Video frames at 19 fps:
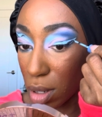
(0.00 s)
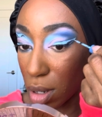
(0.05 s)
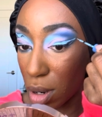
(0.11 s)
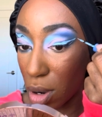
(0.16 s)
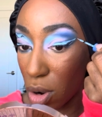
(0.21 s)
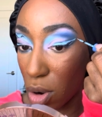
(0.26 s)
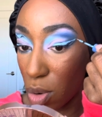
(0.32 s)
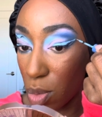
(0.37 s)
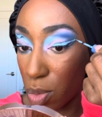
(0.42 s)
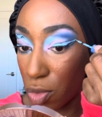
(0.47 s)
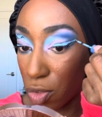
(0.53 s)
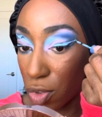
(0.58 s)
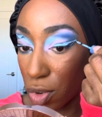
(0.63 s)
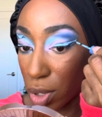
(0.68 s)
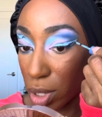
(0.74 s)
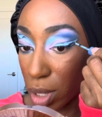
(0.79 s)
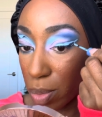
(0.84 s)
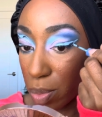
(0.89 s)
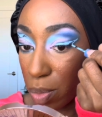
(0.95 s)
hope for
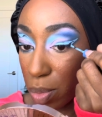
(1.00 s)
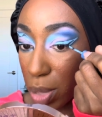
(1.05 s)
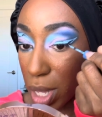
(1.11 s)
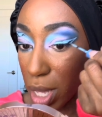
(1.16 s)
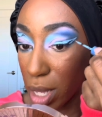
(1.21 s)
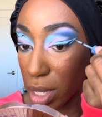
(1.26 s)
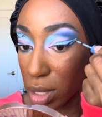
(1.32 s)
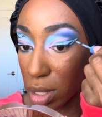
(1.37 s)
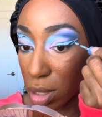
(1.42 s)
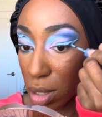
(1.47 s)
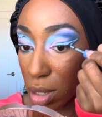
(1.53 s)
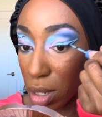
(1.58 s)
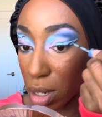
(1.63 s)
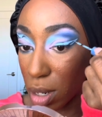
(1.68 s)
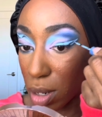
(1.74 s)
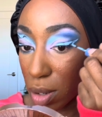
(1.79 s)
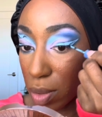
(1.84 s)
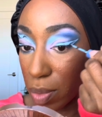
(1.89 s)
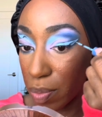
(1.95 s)
the best,
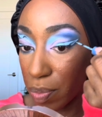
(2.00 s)
girl.